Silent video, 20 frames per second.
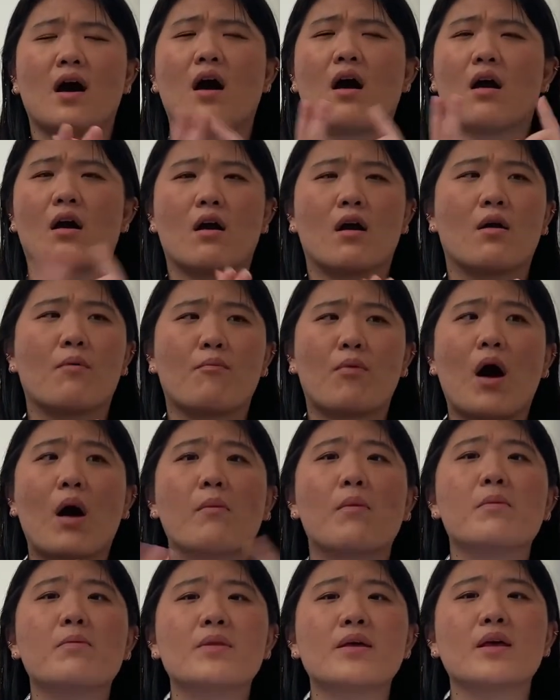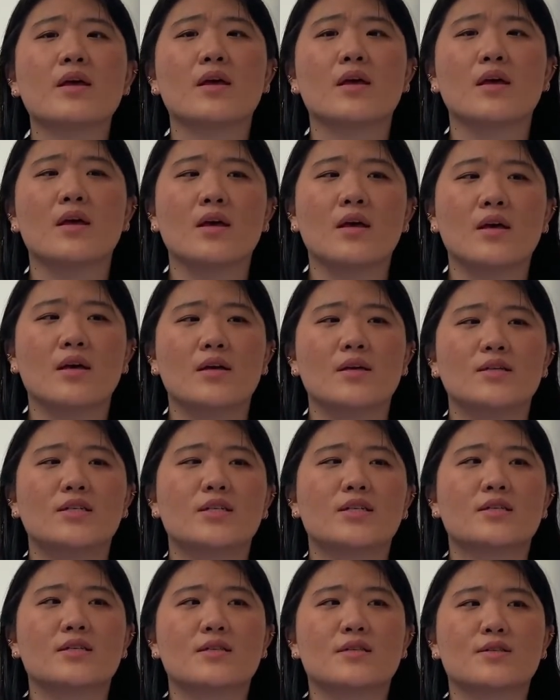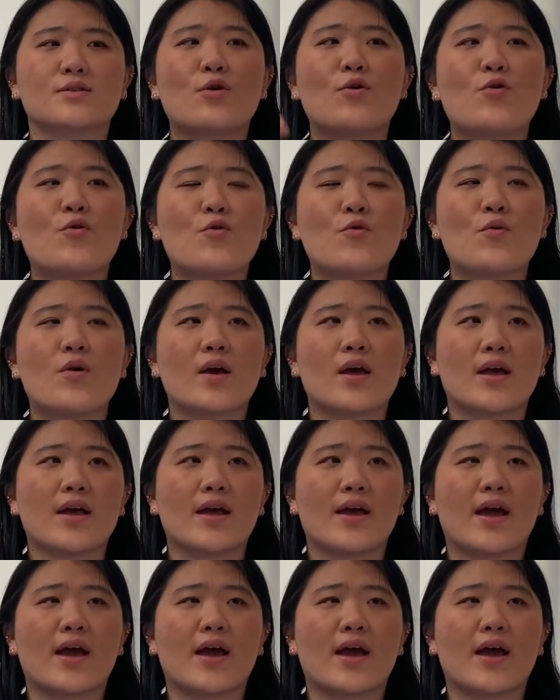are probably just so